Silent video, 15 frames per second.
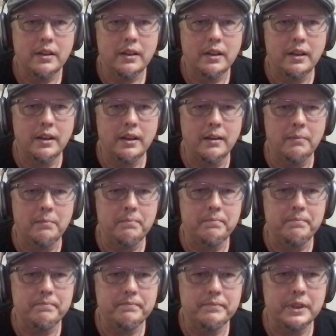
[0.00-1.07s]
And
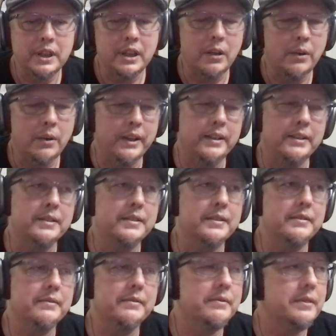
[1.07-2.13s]

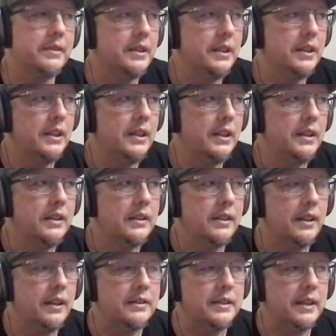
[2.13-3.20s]
it's,
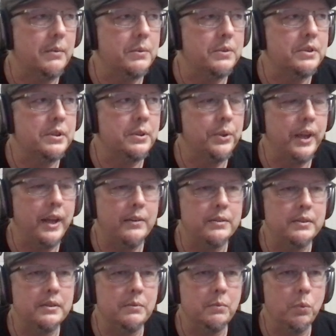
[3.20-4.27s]
gosh, that was
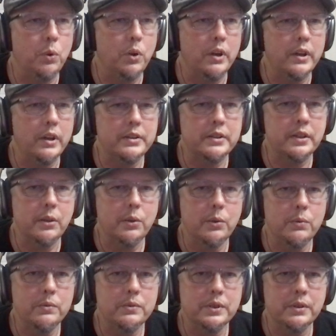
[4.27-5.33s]
2001 or
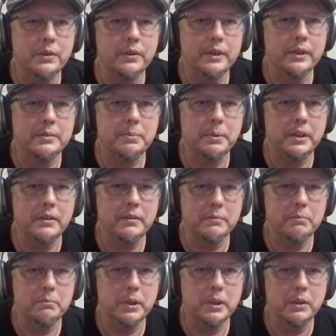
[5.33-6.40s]
so. So it's been
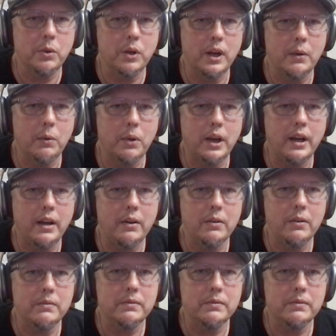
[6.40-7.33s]
quite a while.